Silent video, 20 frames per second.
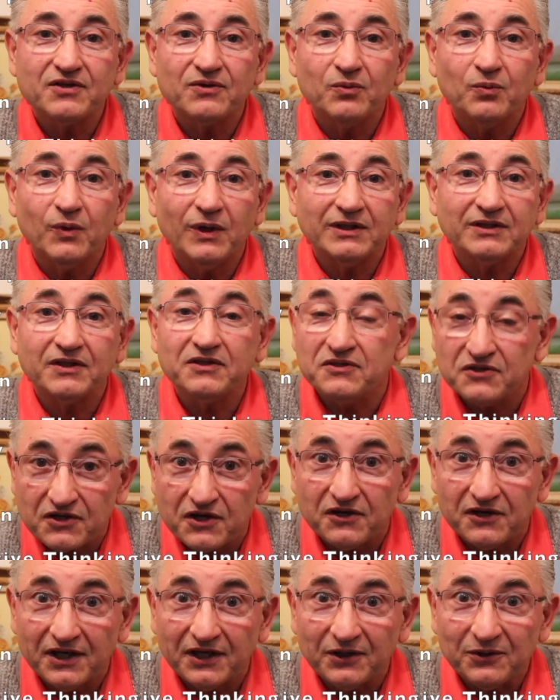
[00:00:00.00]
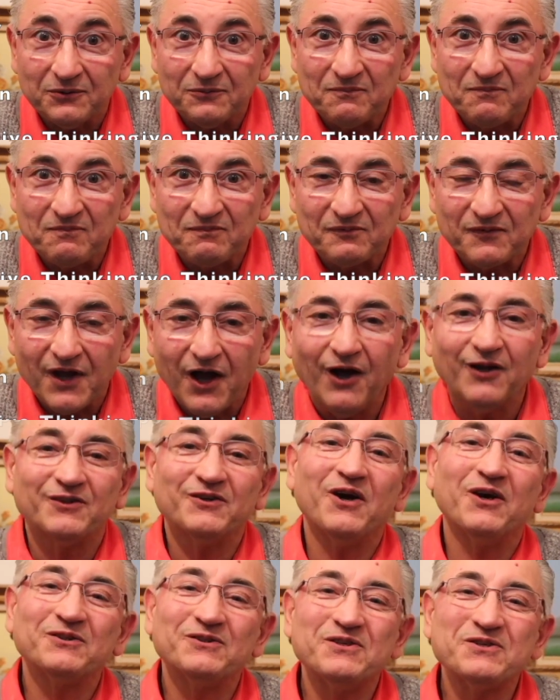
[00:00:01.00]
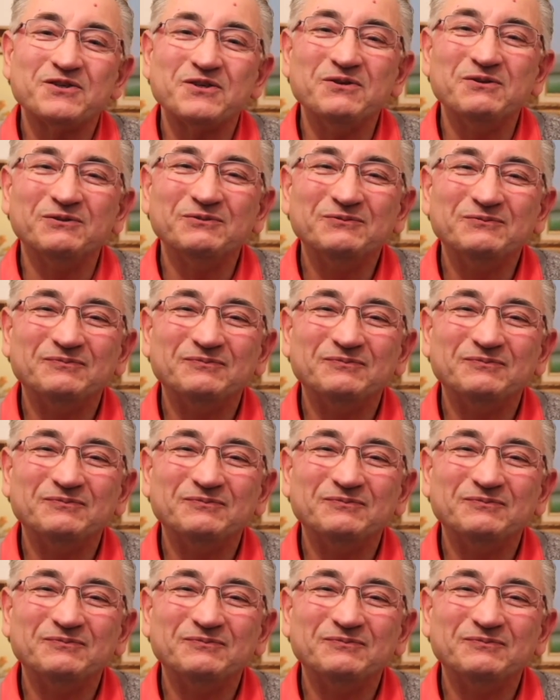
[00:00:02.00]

what's concerning. I'll talk to you soon.